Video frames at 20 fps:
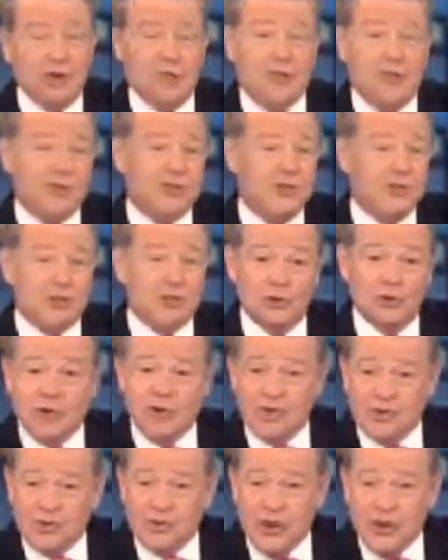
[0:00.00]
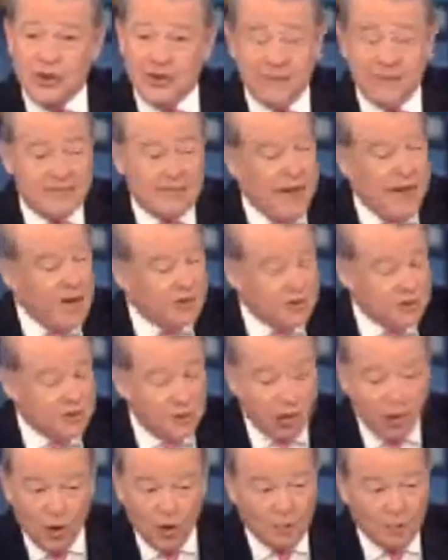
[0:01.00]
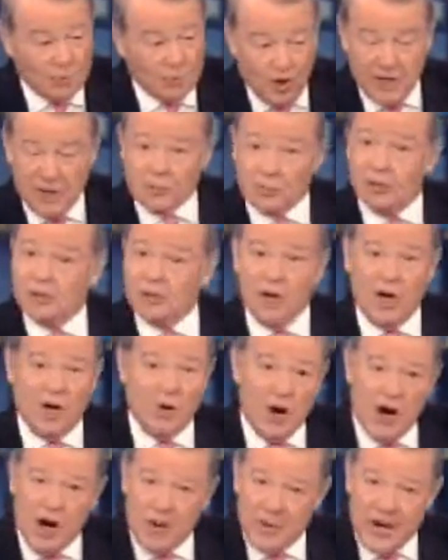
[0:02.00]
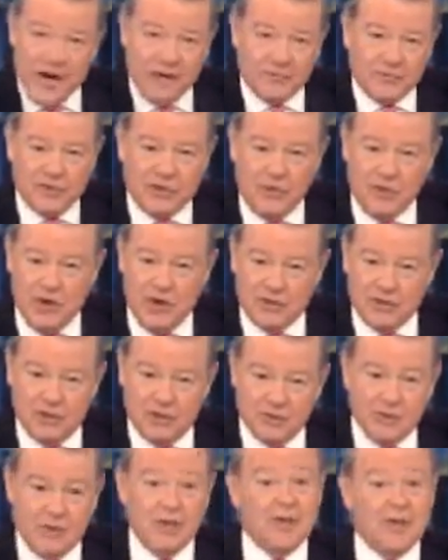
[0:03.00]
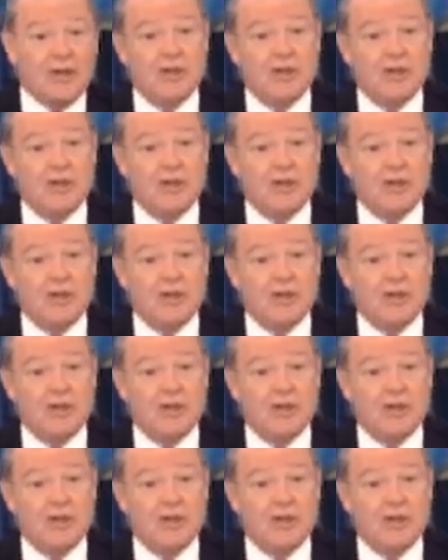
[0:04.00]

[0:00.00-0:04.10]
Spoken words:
Russia's already saying it doubts that oil price will go up after the meeting.